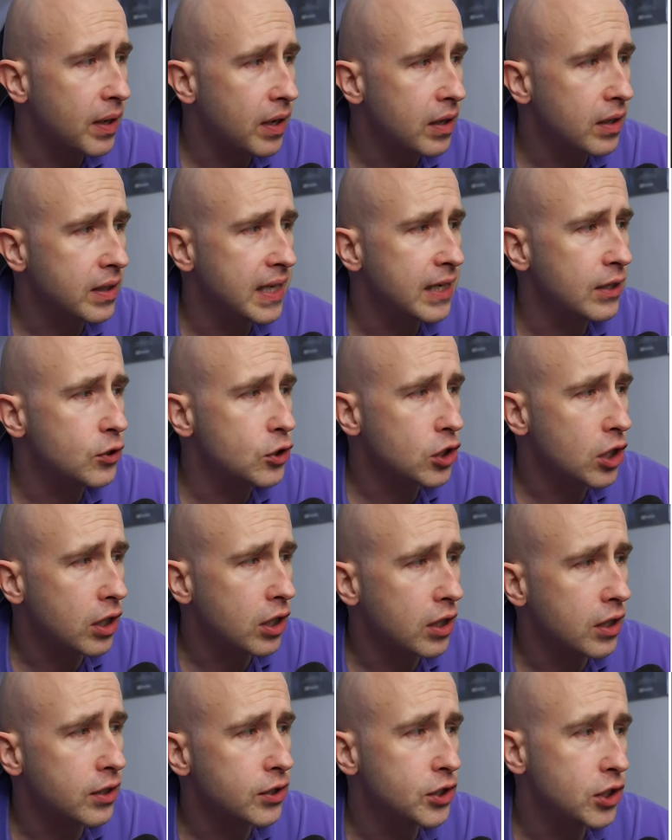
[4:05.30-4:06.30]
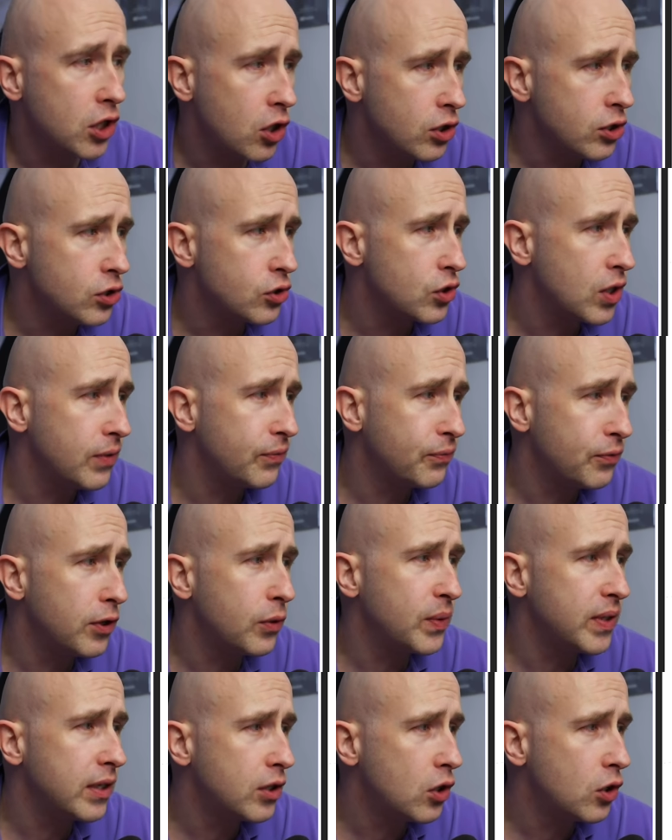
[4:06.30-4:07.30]
parking charge contract
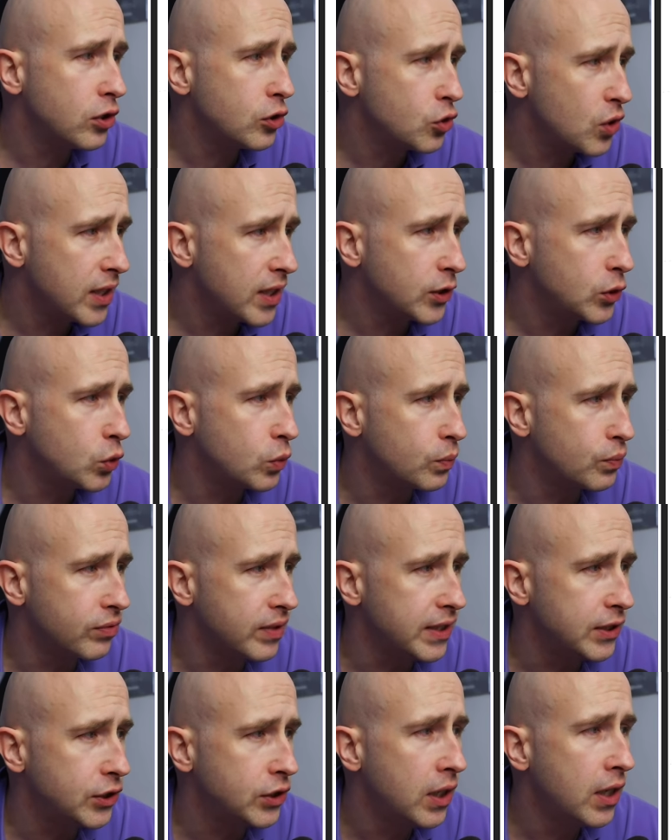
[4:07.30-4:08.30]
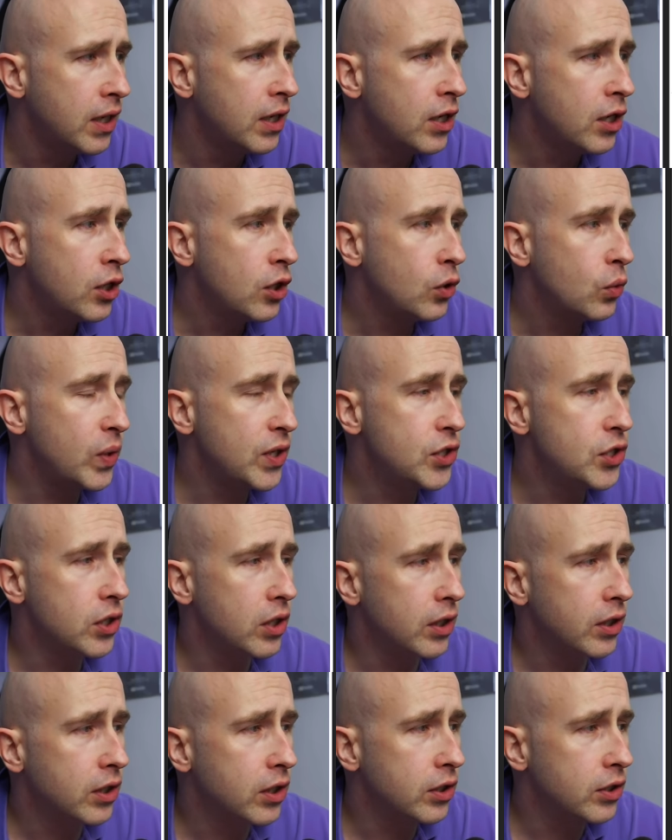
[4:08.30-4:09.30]
following a contractual breach which
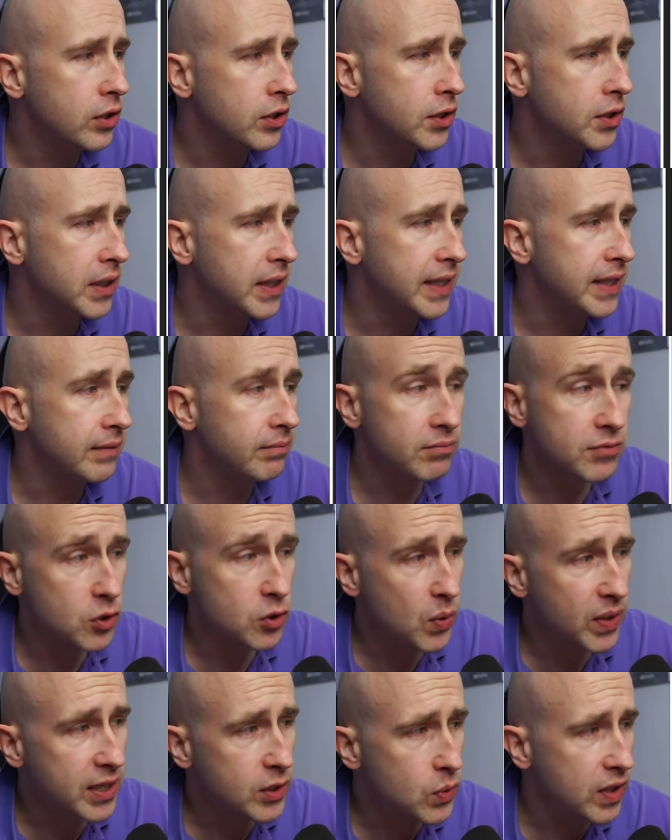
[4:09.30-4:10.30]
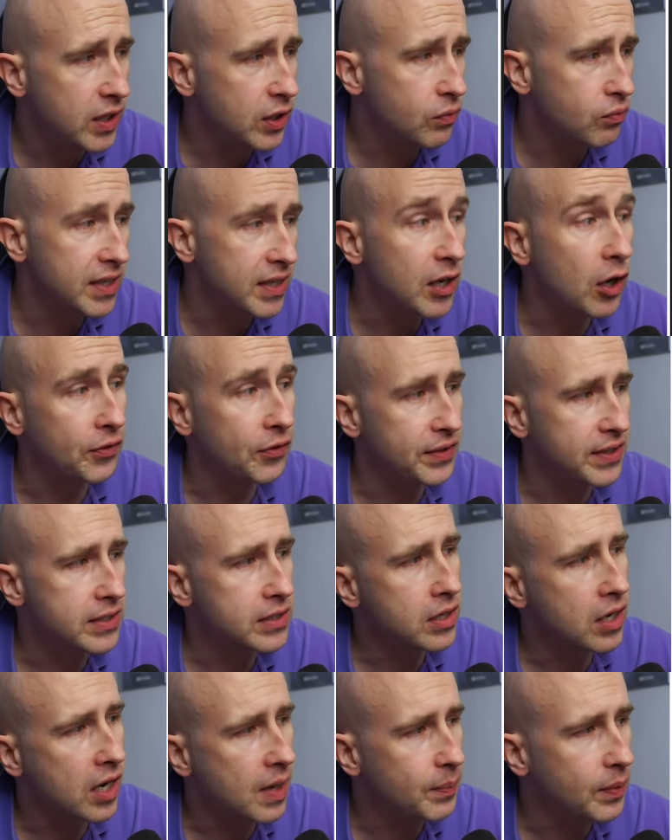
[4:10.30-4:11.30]
occurred in 2023 on this
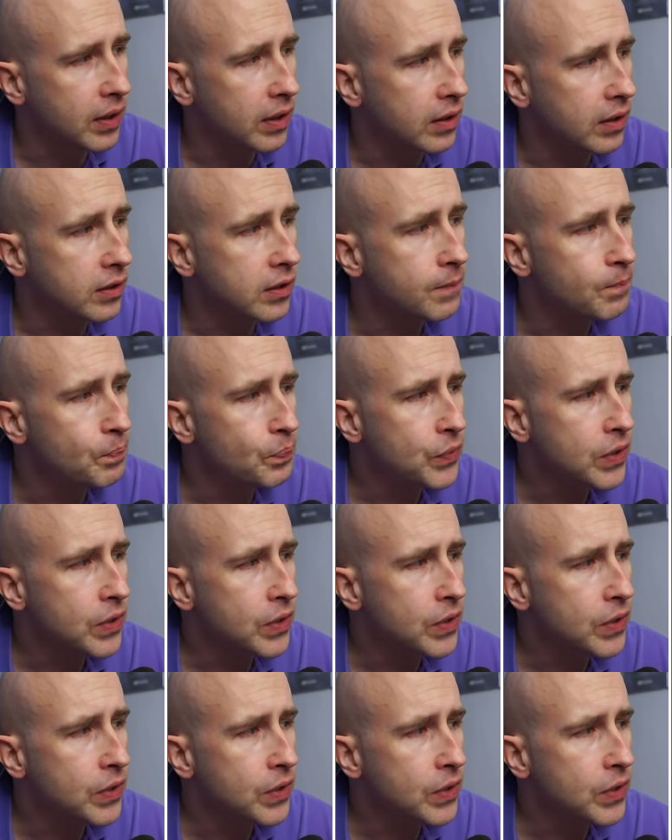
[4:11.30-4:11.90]
car park.